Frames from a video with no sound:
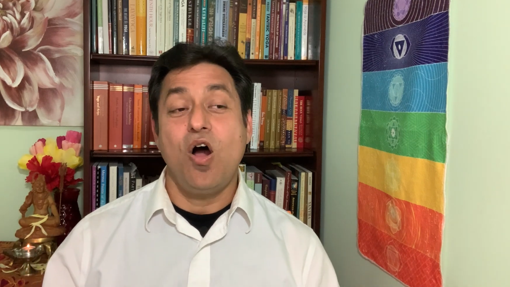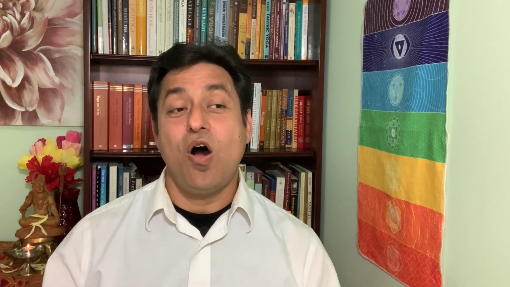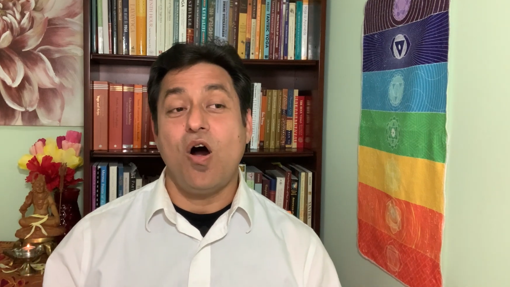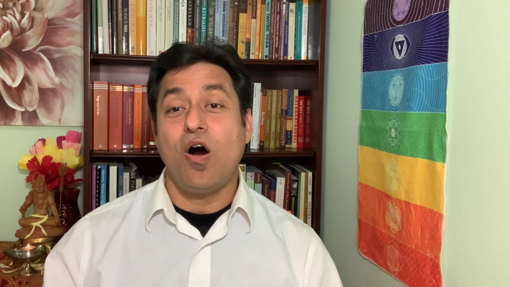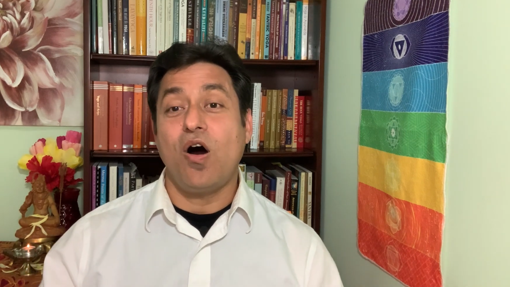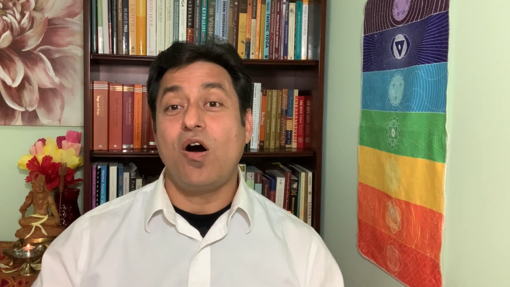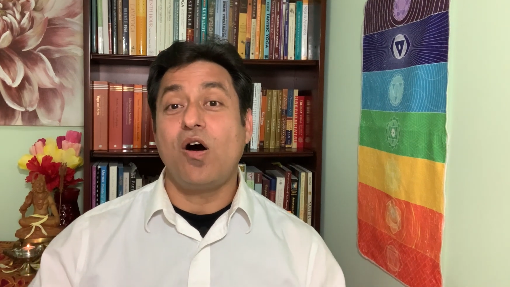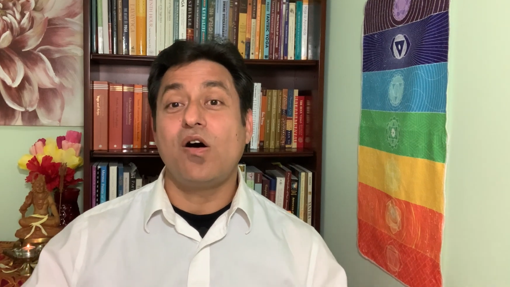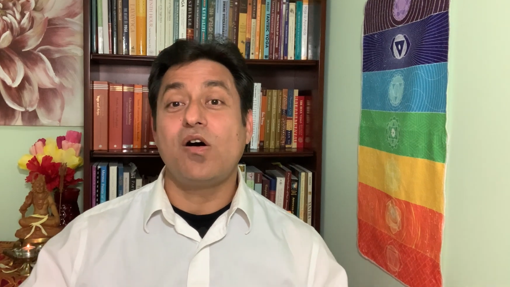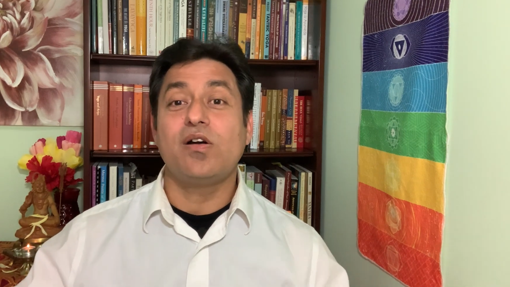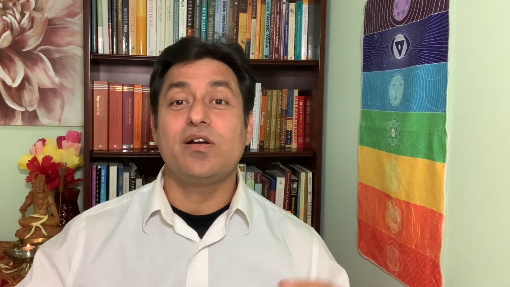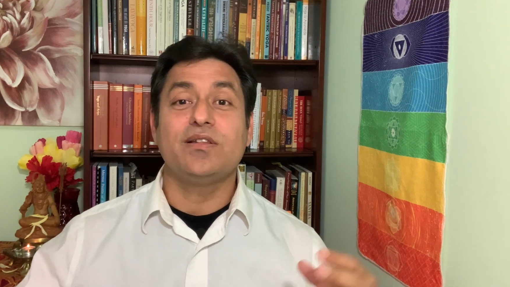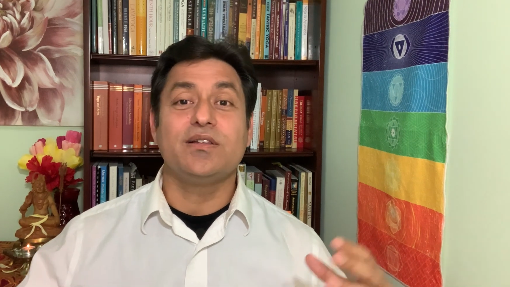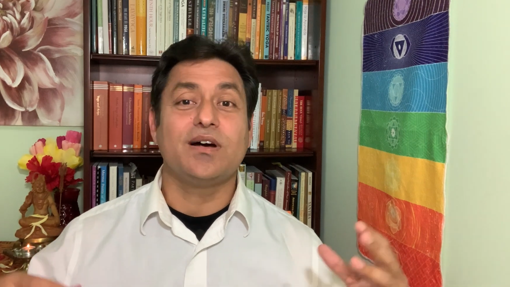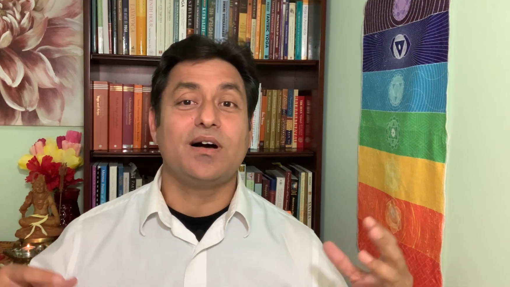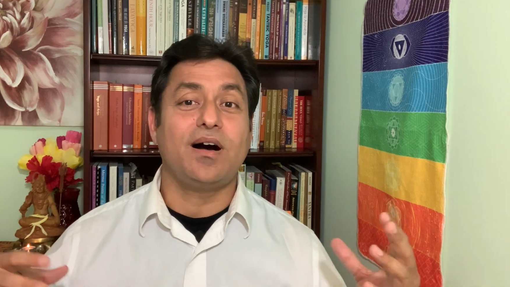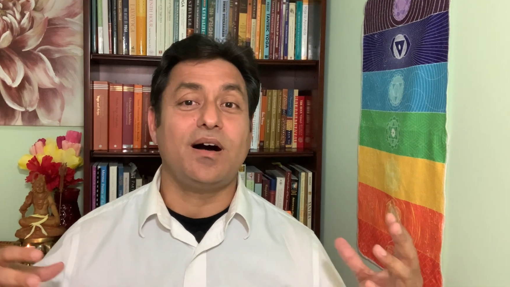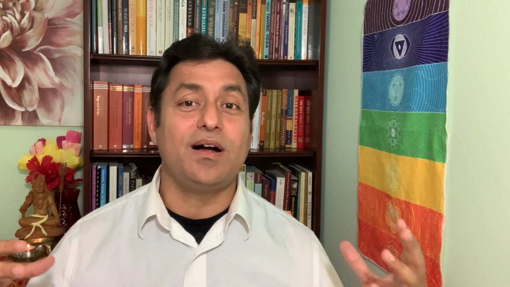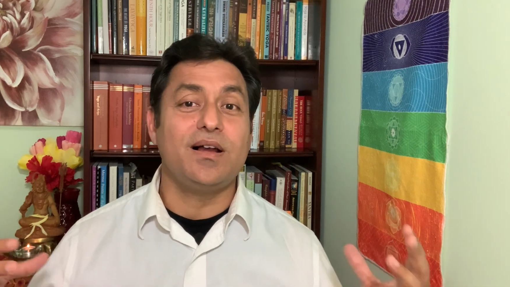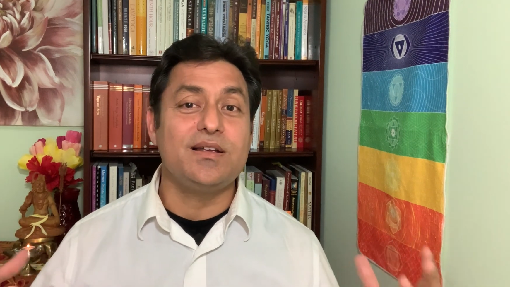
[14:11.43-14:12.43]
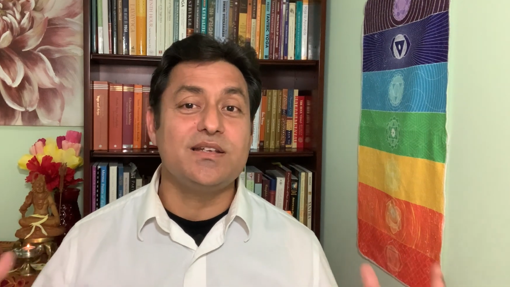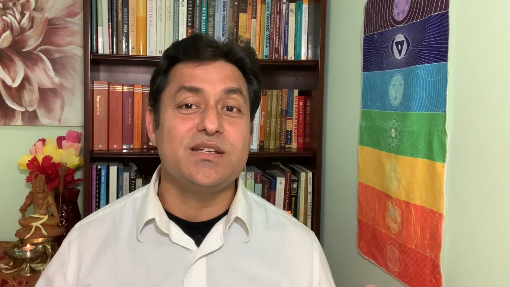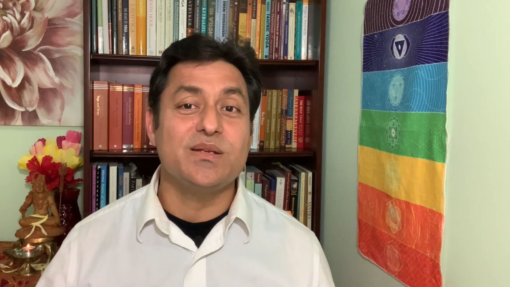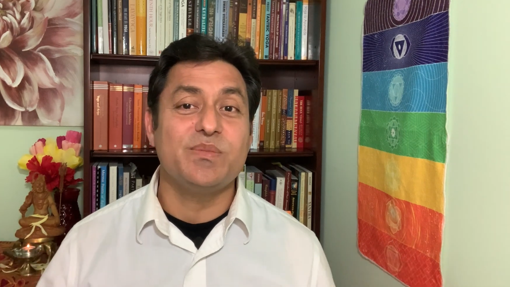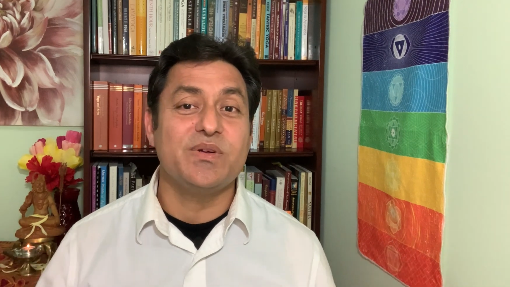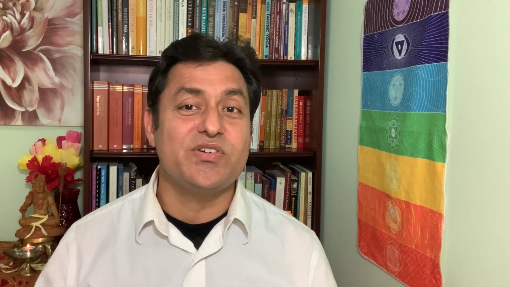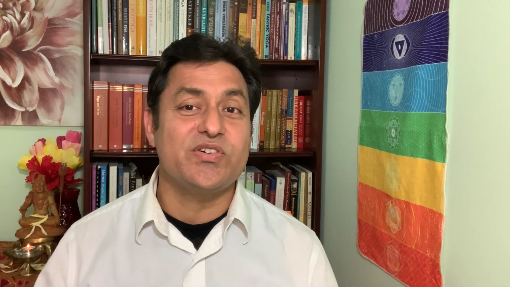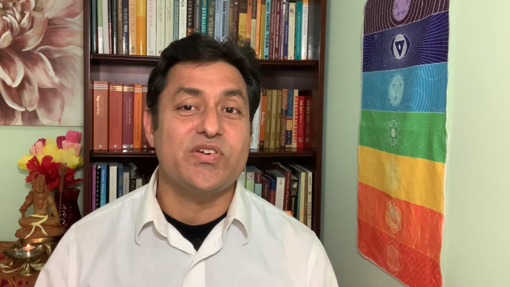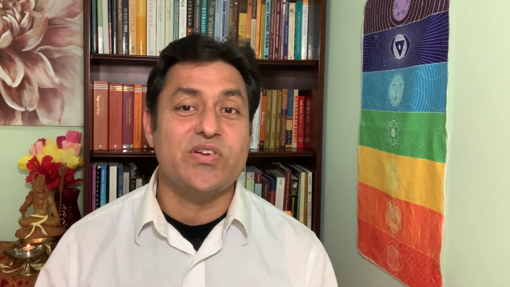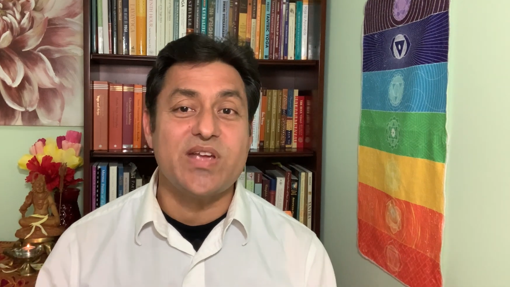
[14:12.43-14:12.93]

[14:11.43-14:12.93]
or the ultimate